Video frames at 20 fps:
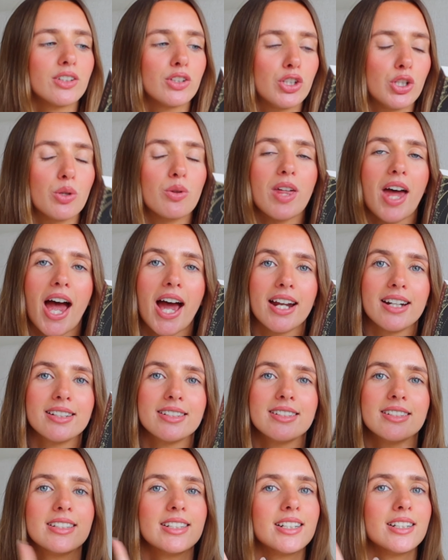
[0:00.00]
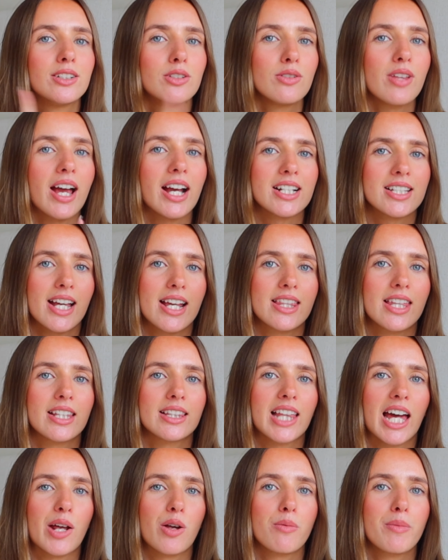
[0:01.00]
do that. Do that because I
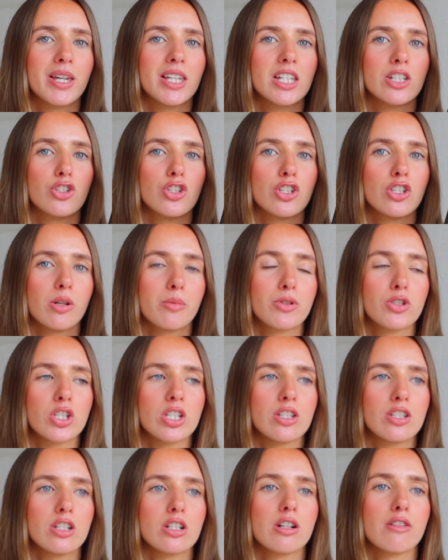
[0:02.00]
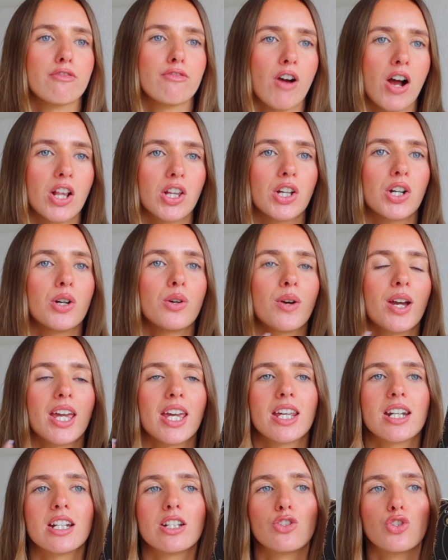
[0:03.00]
think that'll make it just so much easier to follow
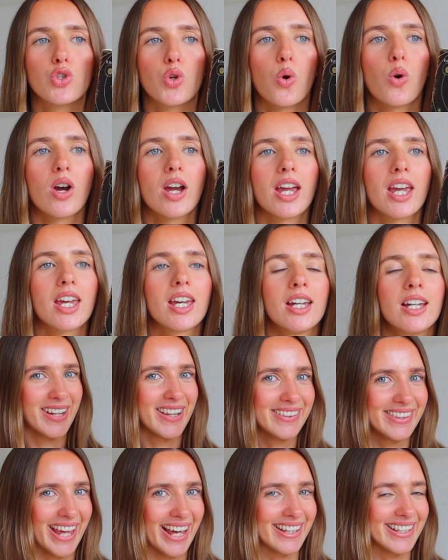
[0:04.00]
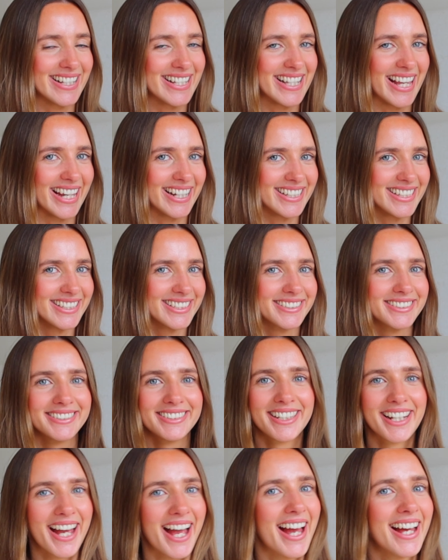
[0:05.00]
and enjoy the Atlas 6.
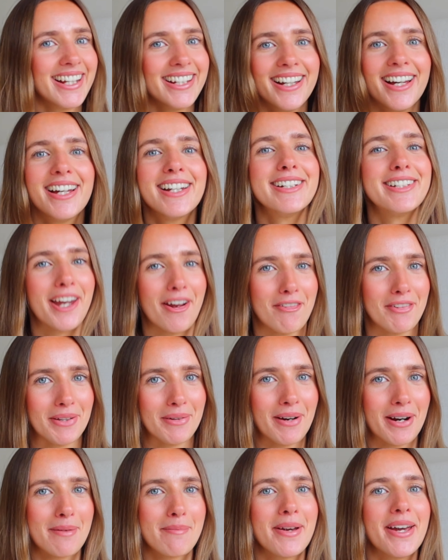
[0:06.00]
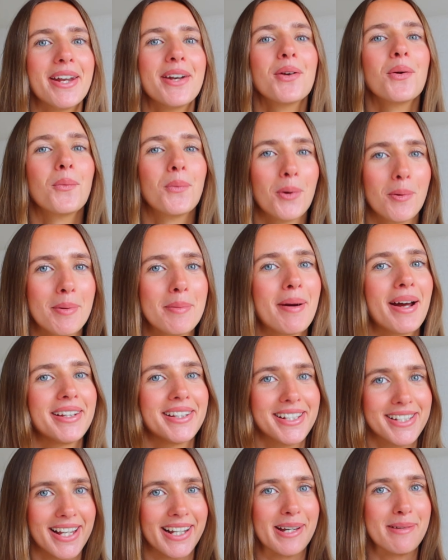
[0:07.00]
Definitely recommend. We'll be buying
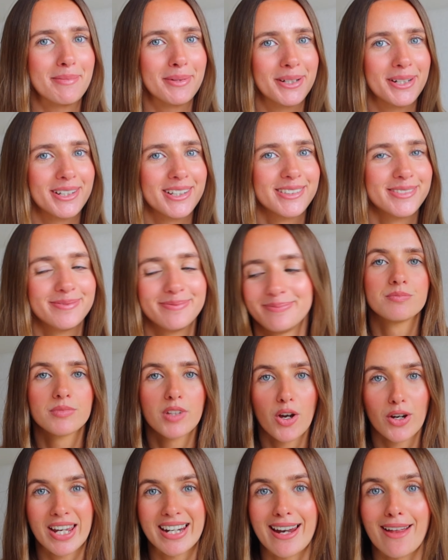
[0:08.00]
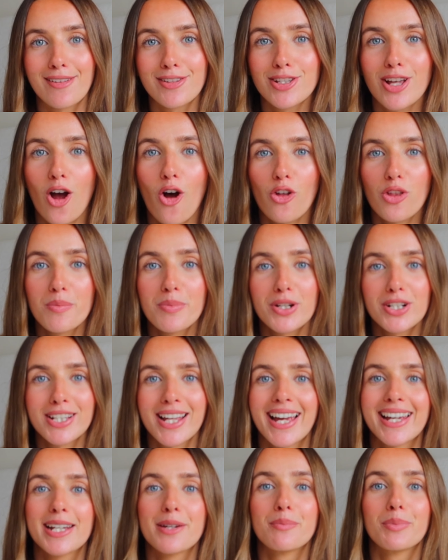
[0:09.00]
the second book. Okay, now it's all the books
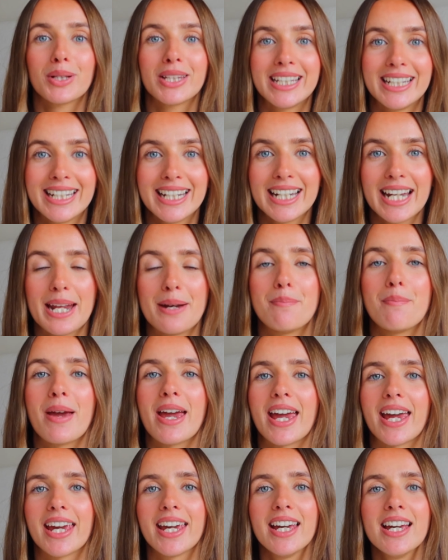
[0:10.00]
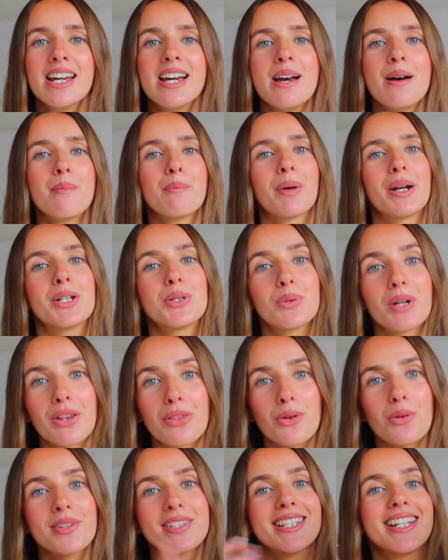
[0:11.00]
that I completed in May. But I do want
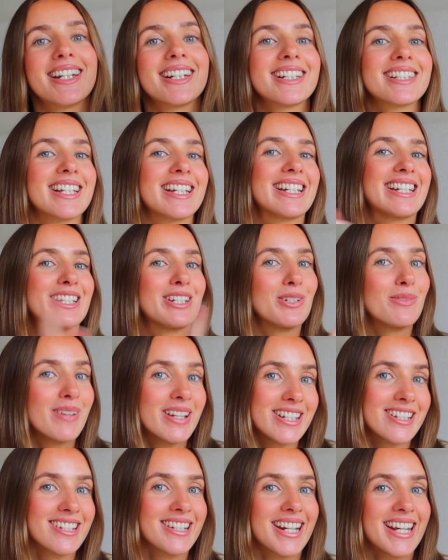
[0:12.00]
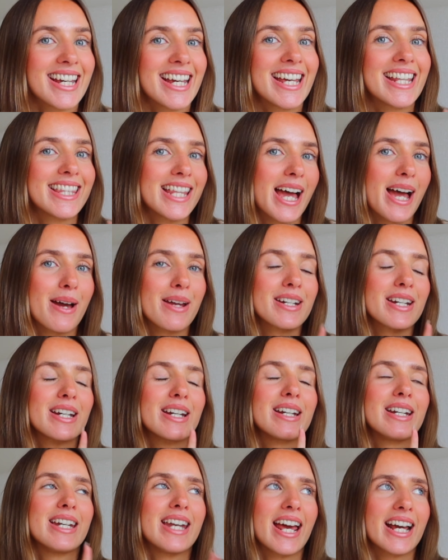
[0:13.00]
to throw this in because I do mention it in that
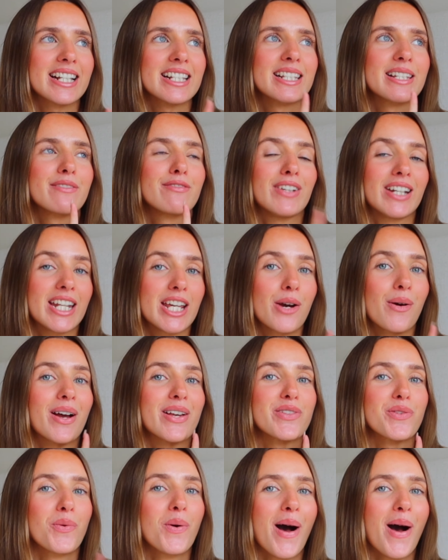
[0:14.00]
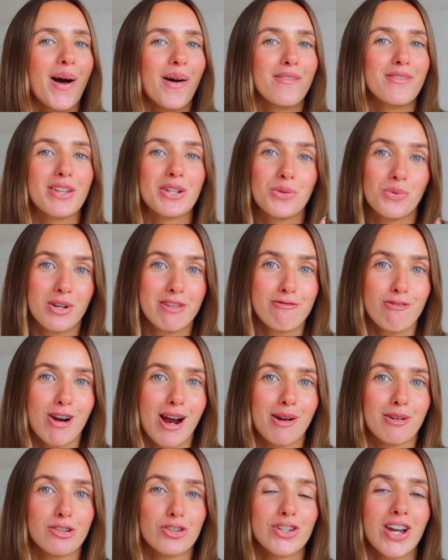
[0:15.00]
next video as well, the
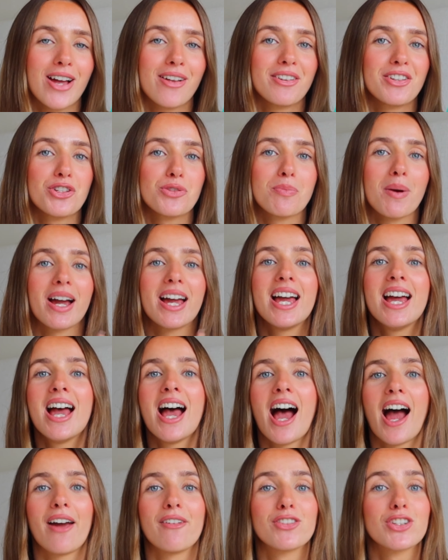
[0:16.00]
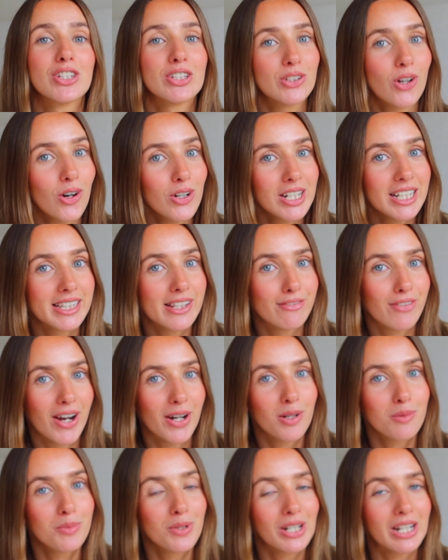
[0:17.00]
24-hour challenge, but I've started the
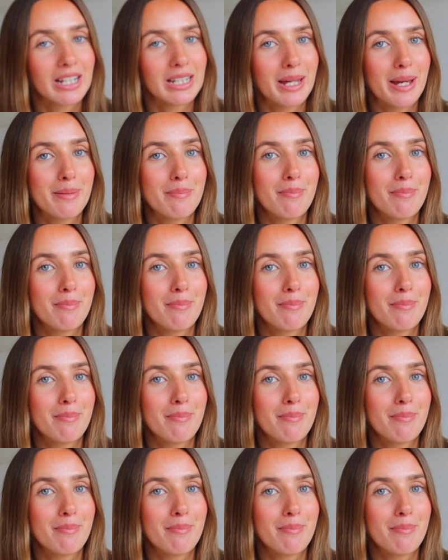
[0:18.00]
final book on my